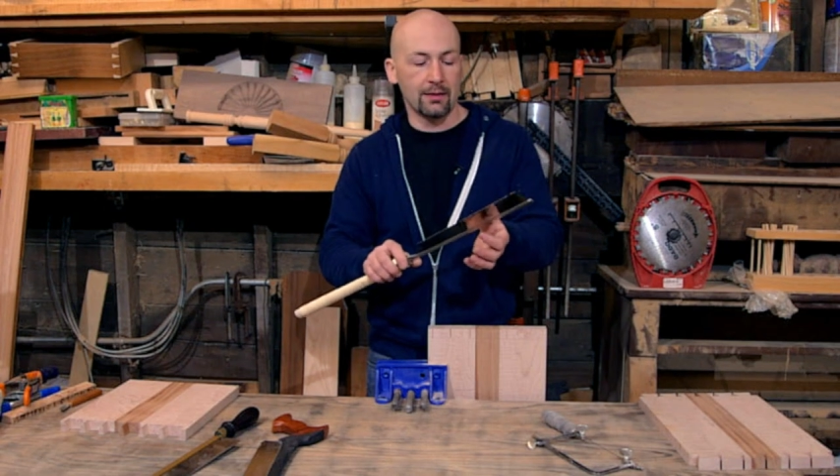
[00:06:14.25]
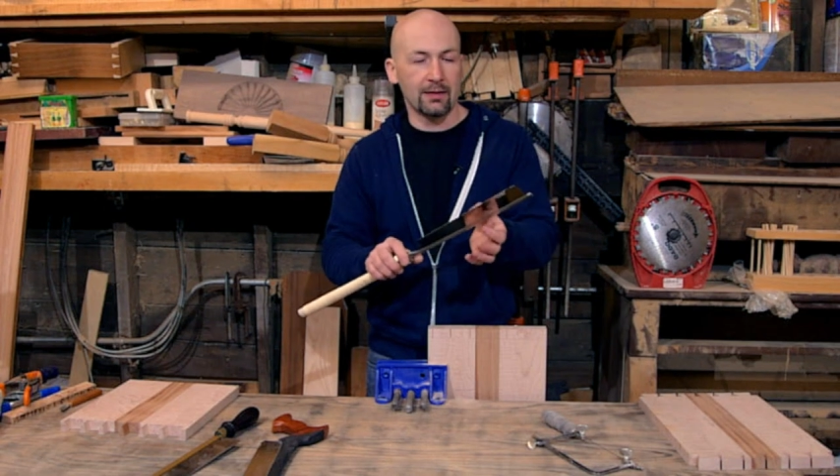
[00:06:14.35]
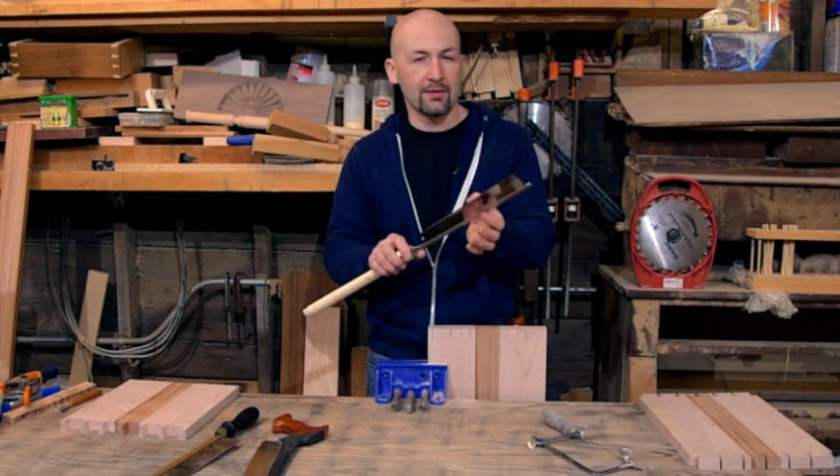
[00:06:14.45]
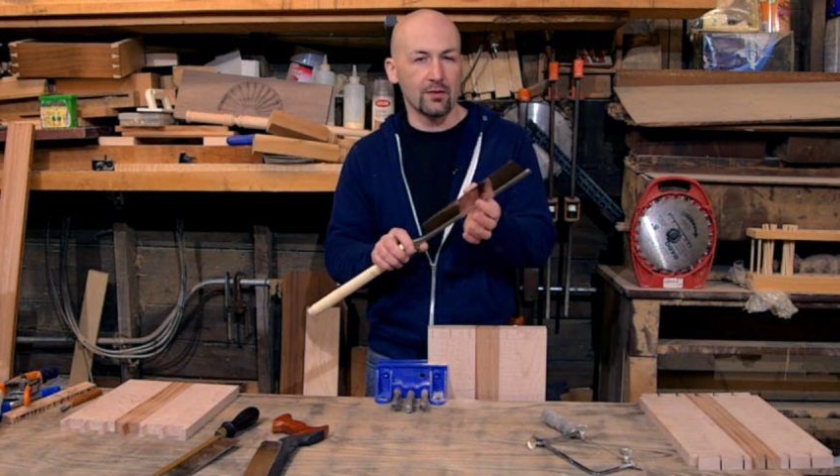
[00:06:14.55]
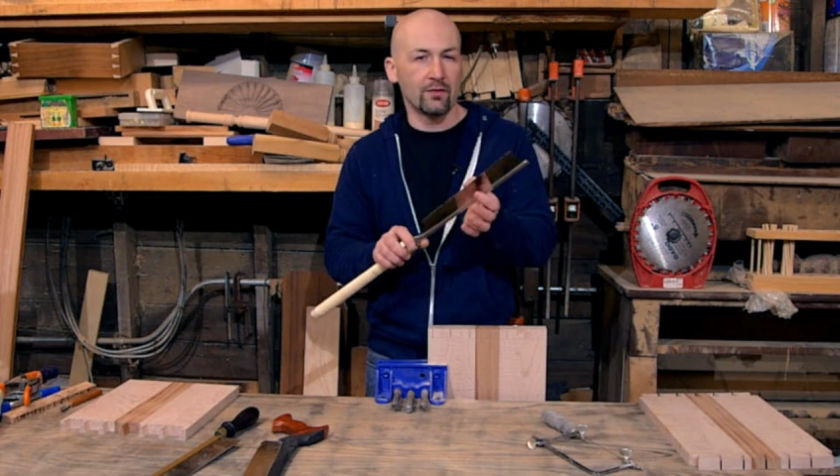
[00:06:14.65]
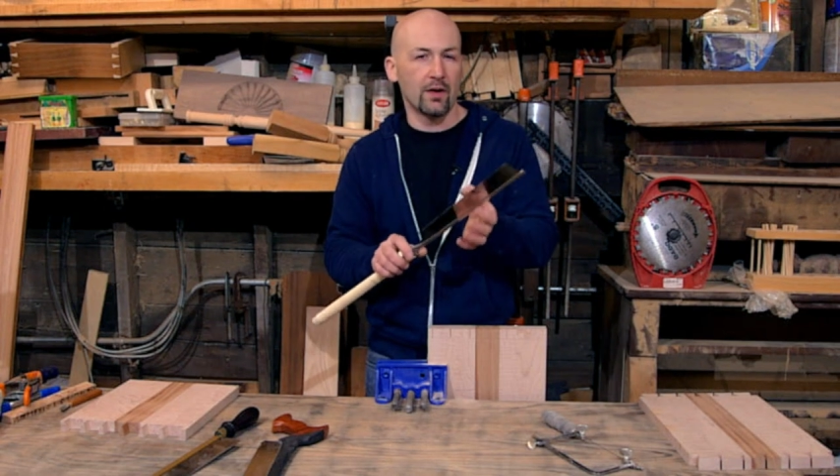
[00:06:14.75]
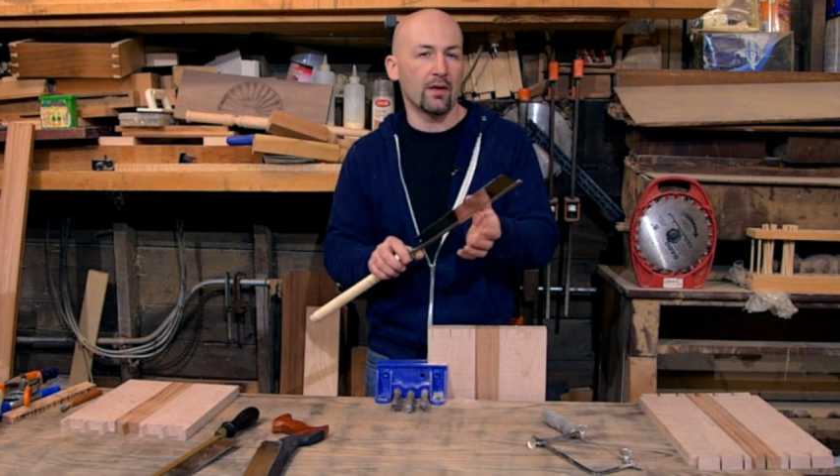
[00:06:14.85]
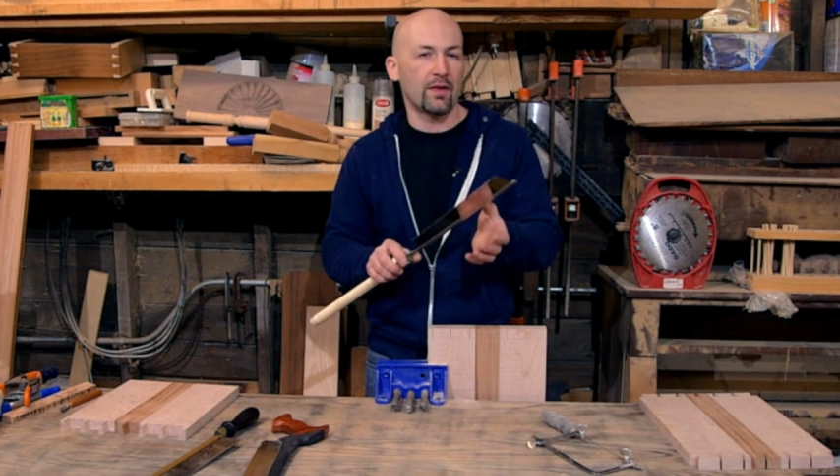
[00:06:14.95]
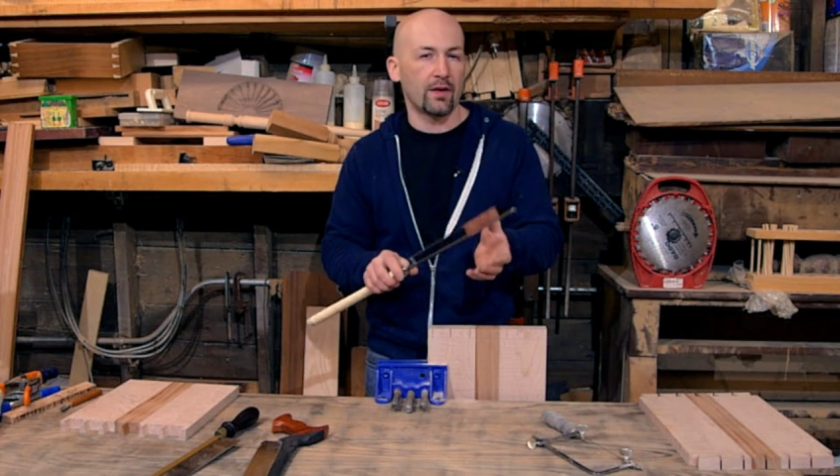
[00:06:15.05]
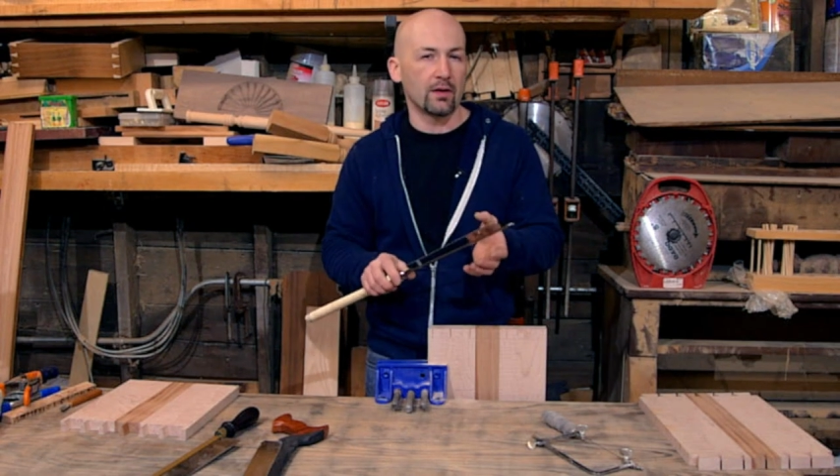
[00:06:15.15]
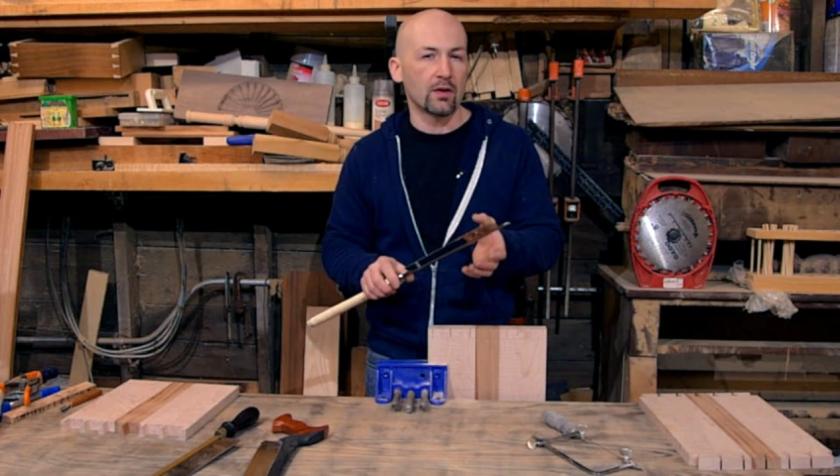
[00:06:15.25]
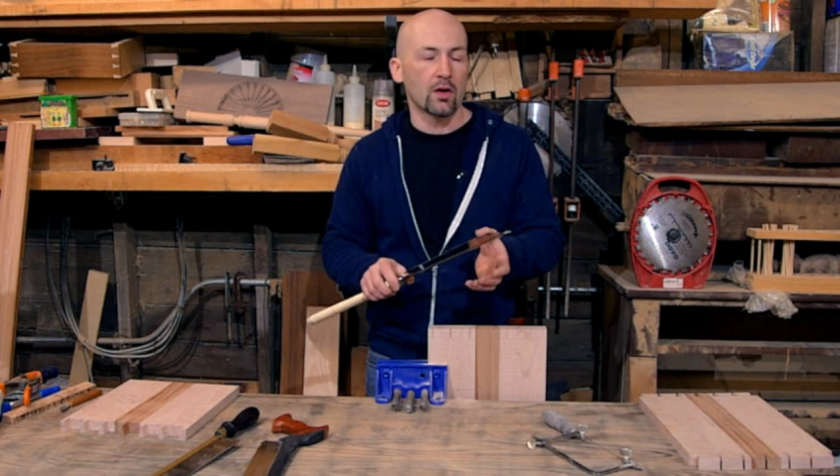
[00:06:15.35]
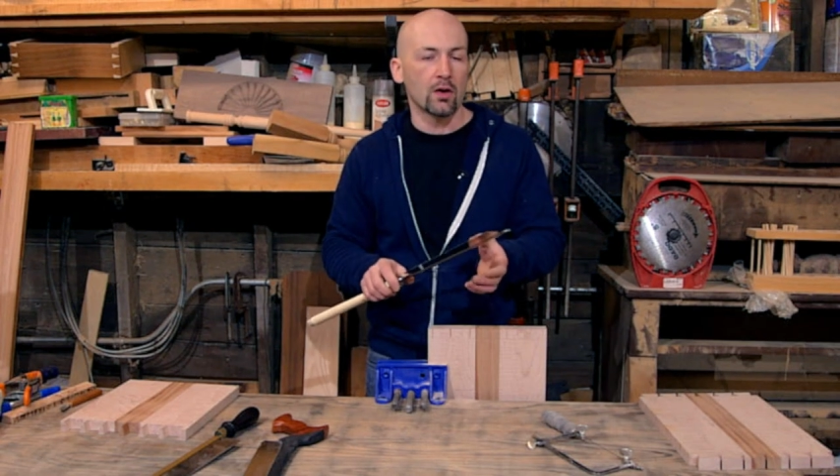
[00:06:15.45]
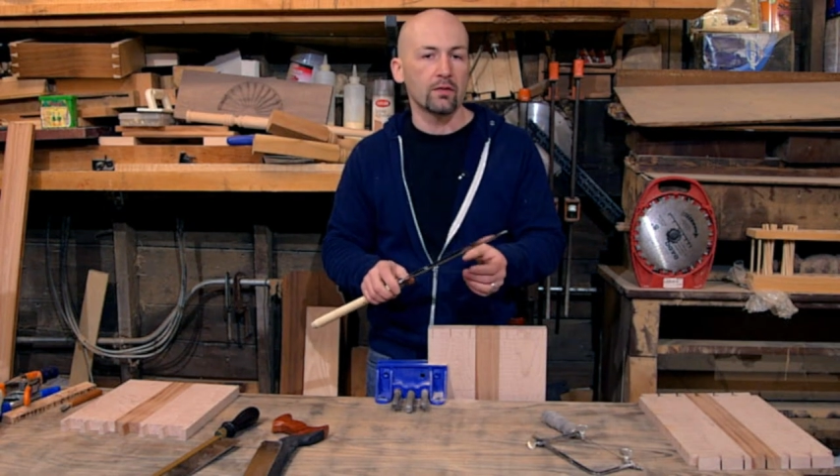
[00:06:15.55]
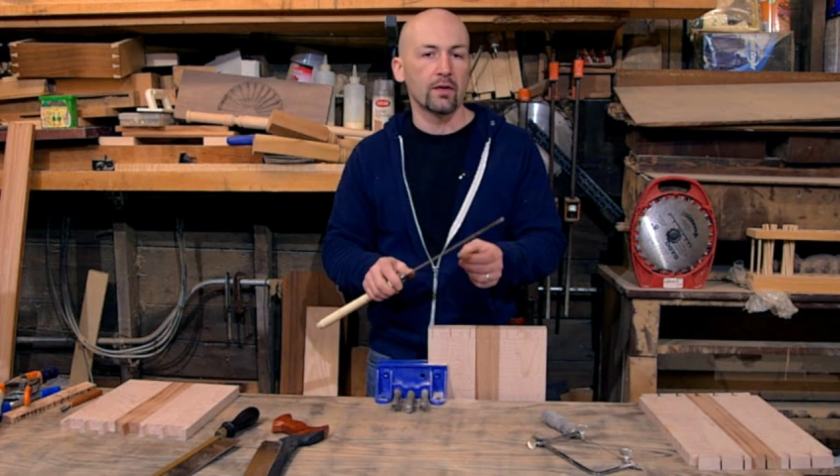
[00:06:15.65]
it gives you a very thin
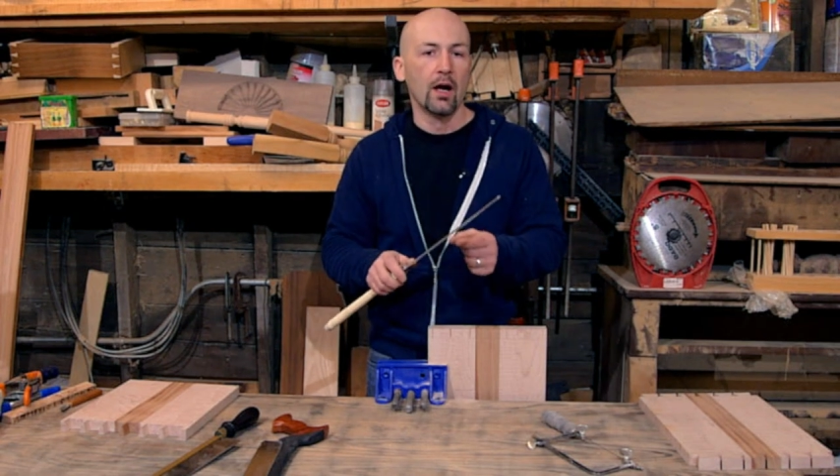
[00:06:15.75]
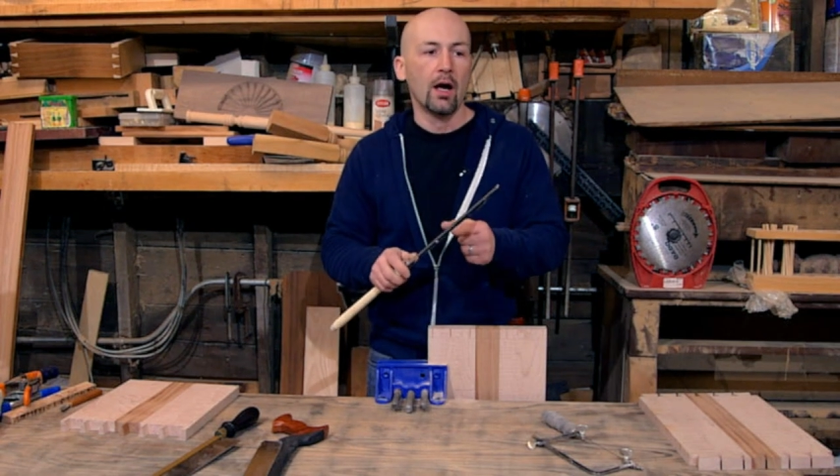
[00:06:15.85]
kerf,